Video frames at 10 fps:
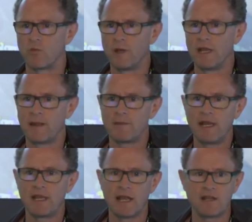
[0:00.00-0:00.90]
we made
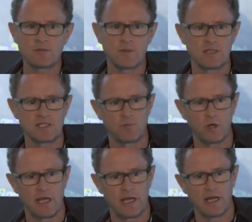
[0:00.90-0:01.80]
an announcement this
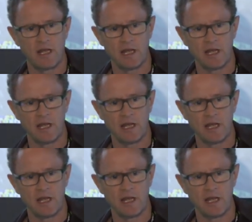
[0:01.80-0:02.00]
morning,